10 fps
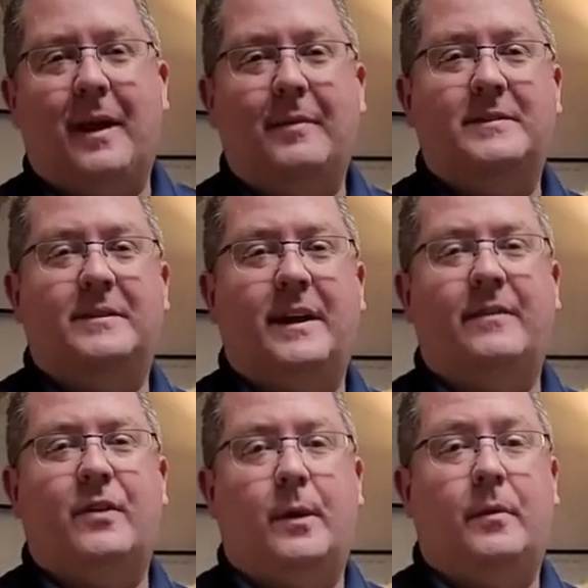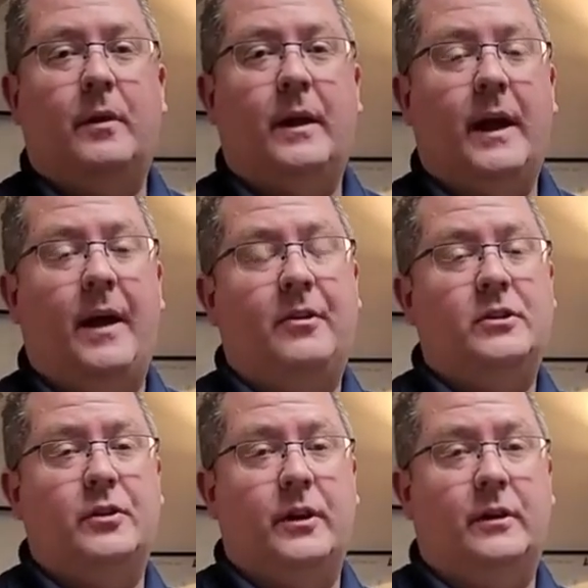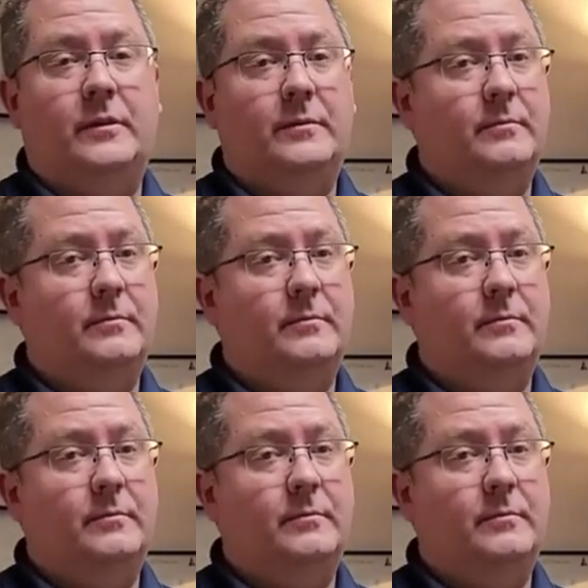my name is Delaney Farmer, athletic trainer,